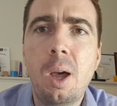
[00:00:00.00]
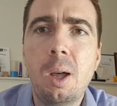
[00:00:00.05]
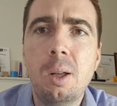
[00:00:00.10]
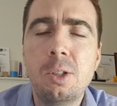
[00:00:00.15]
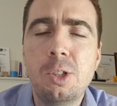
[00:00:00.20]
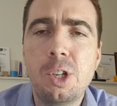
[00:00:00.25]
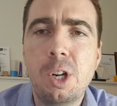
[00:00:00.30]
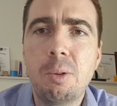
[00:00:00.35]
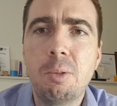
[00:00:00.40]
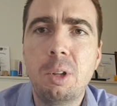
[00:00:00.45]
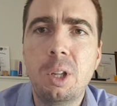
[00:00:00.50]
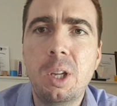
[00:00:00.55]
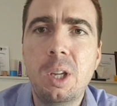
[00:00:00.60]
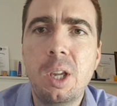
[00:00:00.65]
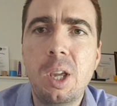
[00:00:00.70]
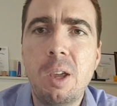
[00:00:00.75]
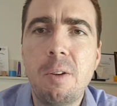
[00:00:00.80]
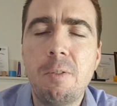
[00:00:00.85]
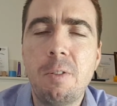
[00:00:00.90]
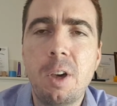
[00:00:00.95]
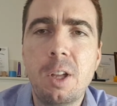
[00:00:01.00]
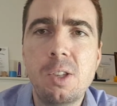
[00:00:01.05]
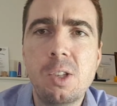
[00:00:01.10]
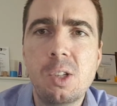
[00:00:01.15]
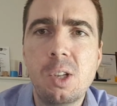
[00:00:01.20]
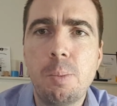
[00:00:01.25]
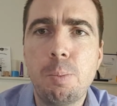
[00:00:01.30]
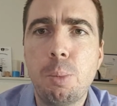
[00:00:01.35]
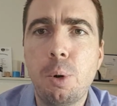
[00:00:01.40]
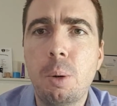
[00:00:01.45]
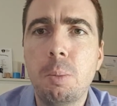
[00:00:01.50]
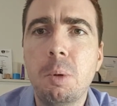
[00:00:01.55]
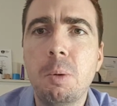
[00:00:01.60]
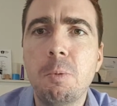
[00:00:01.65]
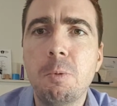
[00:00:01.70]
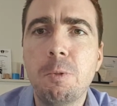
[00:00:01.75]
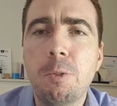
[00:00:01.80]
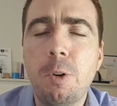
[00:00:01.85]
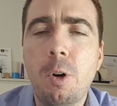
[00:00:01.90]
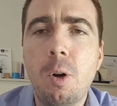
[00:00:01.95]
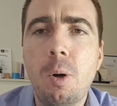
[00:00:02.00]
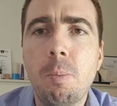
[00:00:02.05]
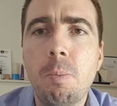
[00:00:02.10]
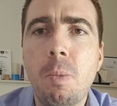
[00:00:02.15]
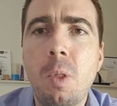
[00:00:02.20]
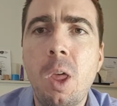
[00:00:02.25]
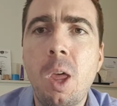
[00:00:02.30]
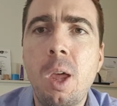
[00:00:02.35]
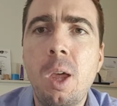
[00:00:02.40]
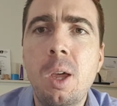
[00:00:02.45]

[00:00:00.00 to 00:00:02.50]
Generally, if it's a problem from,